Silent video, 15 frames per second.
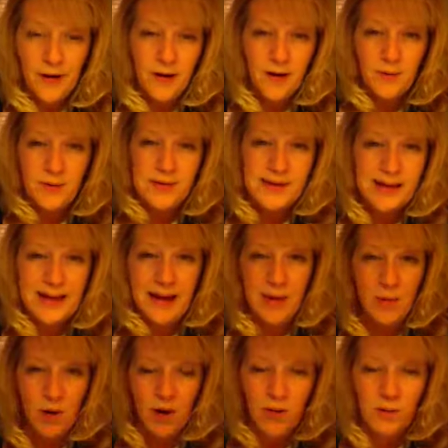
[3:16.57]
I don't want to say gay
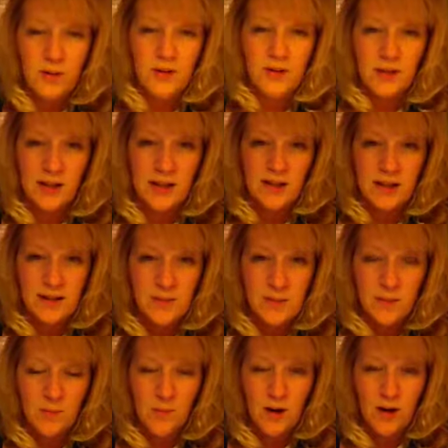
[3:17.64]
bar, but it looked like a
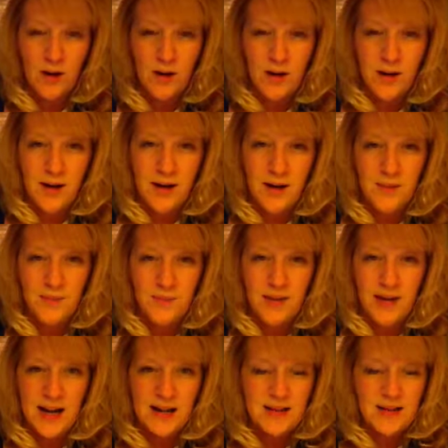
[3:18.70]
lesbian bar um,
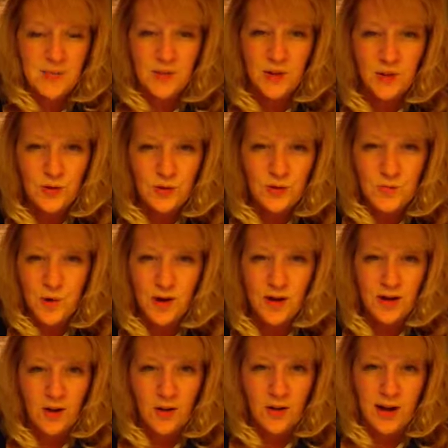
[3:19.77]
that had some huge
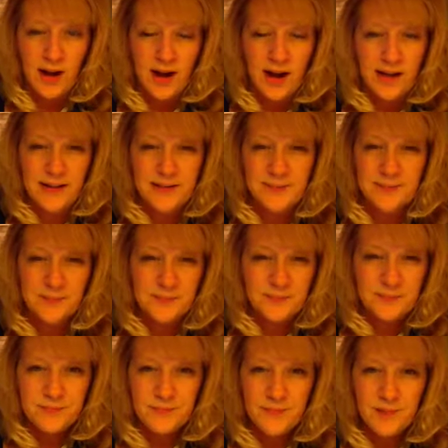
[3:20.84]
party going on and
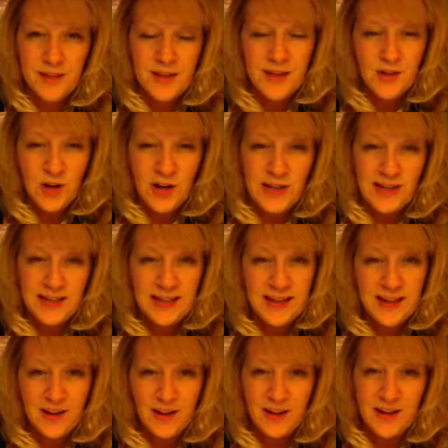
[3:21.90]
tried to
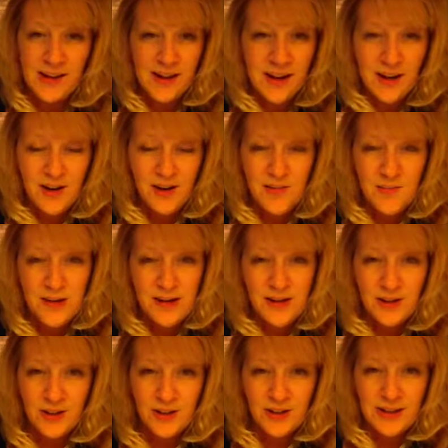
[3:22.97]
get her in there and
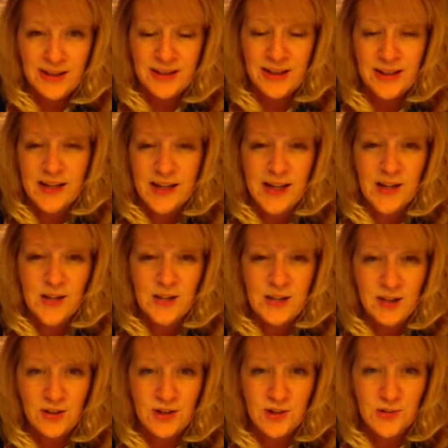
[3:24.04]
mingle. And you could
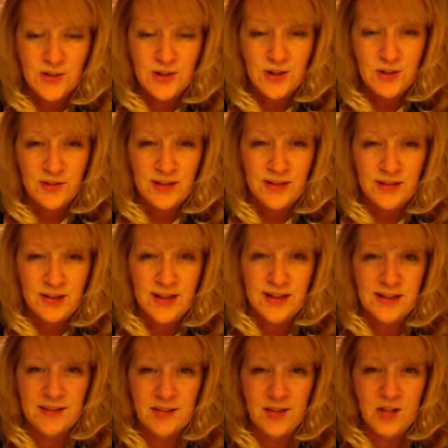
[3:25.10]
tell she was nervous
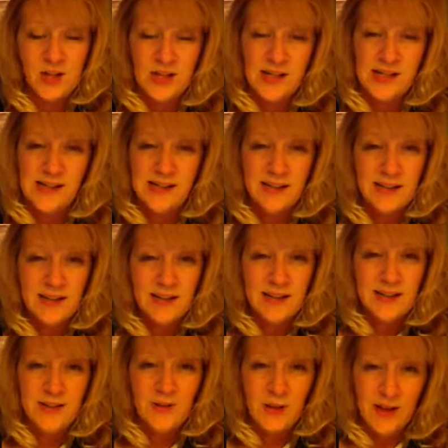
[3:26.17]
because she
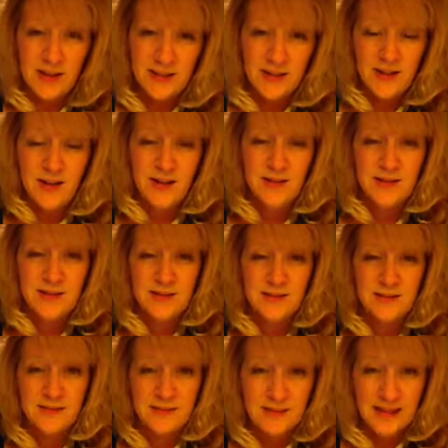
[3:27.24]
drank a ton
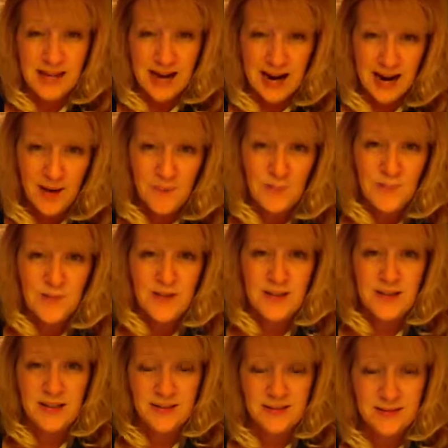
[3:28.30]
and yapped
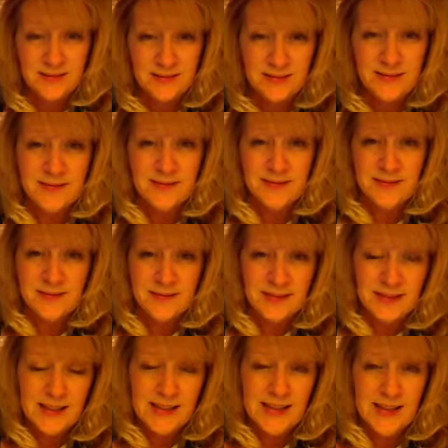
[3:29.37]
and
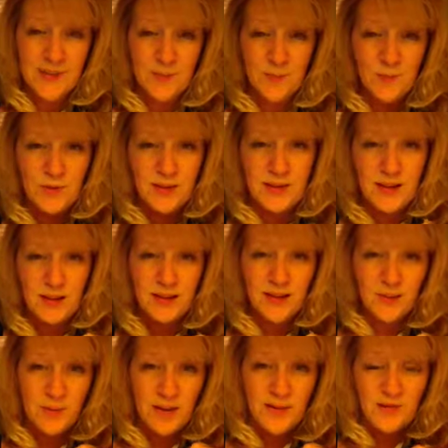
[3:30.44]
um, was a
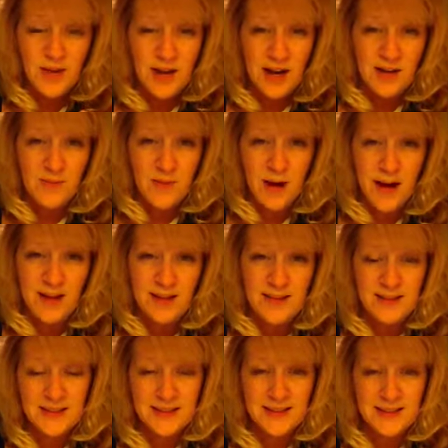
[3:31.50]
little bit of a
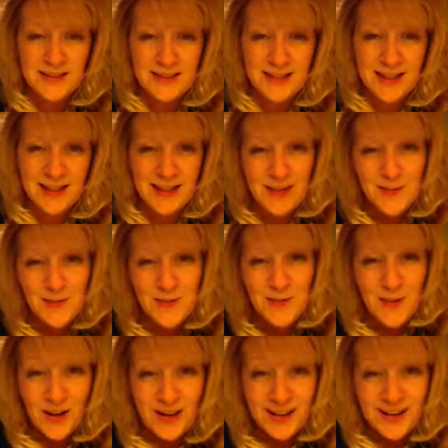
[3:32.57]
chatterbox, and it, it, was
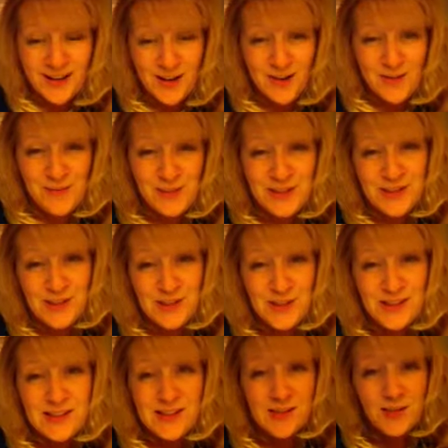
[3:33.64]
funny though. I mean,
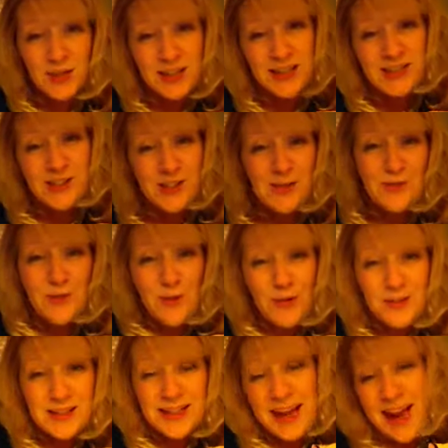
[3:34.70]
she's she's
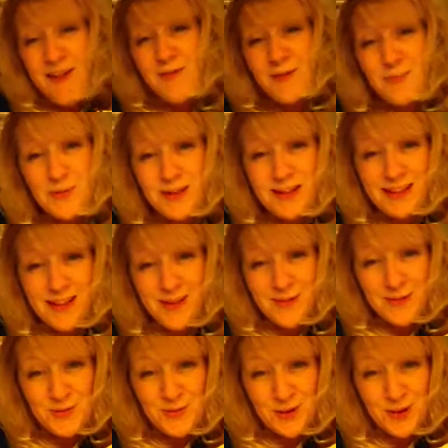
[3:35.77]
Rosie. Everybody
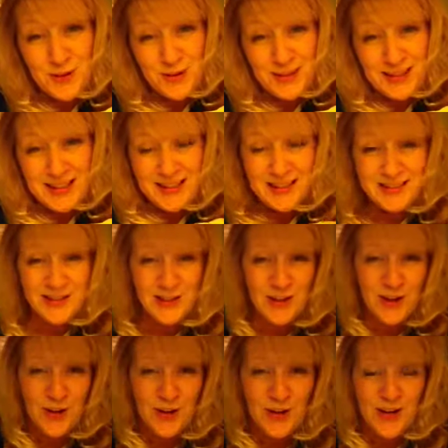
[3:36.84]
loves Rosie,
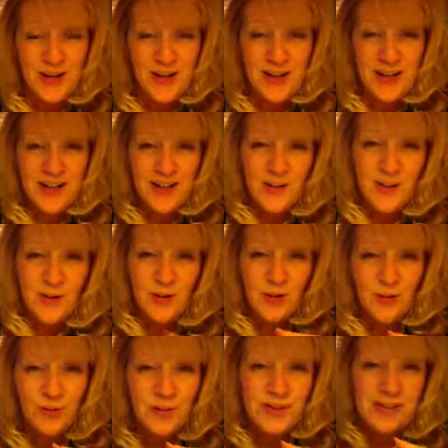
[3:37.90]
so you know,
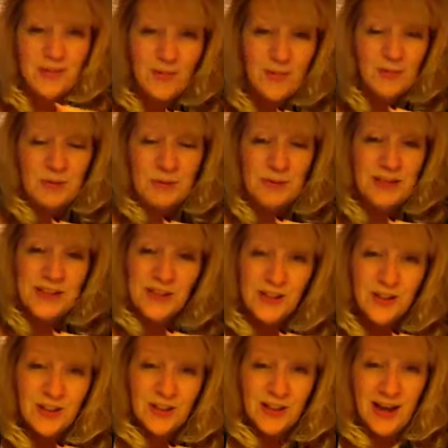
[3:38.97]
hopefully something will
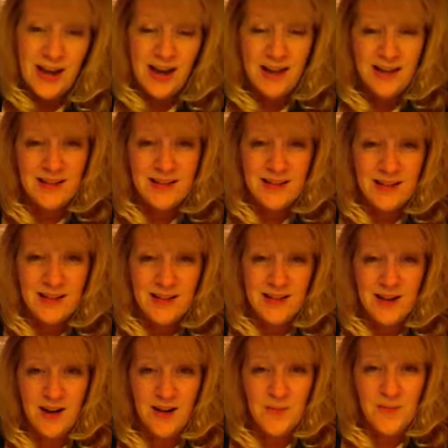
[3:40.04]
materialize, and
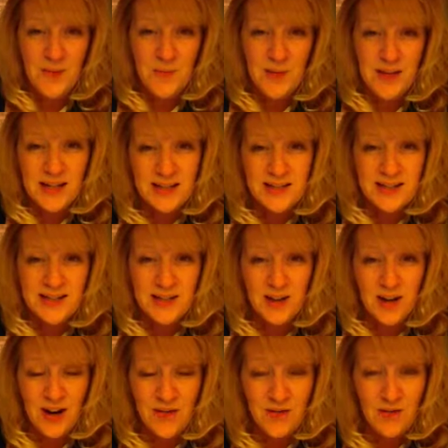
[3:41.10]
um, it'd be nice to see
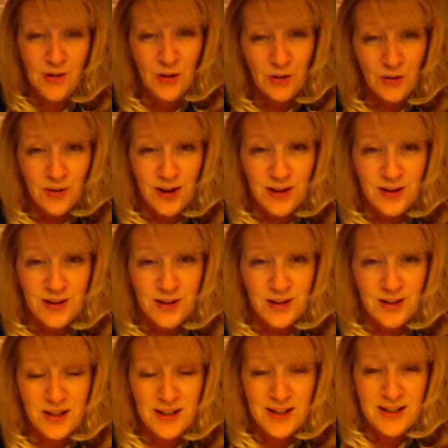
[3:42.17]
her have a girlfriend
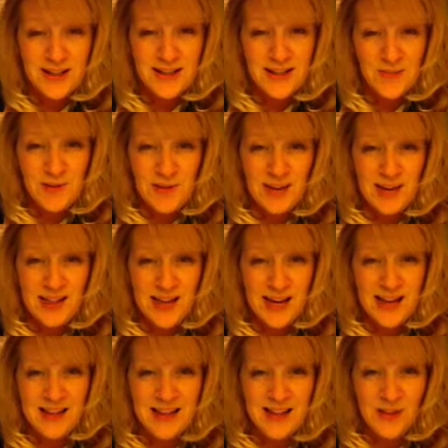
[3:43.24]
or something like
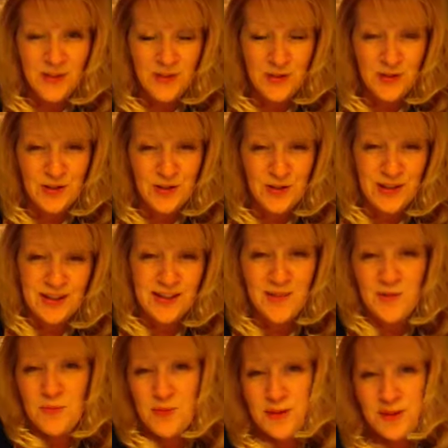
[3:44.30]
that in the near future because
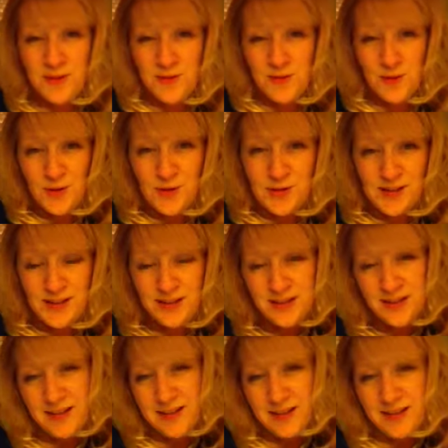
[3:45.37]
everybody loves Rosie.
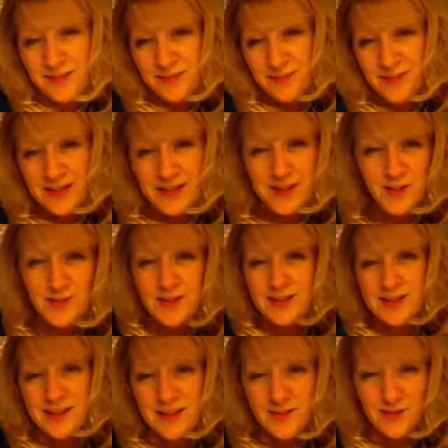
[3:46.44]
Who
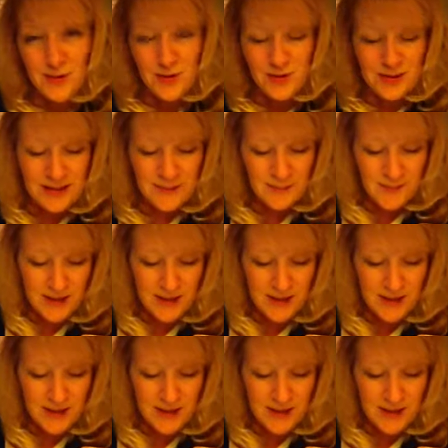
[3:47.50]
doesn't love Rosie?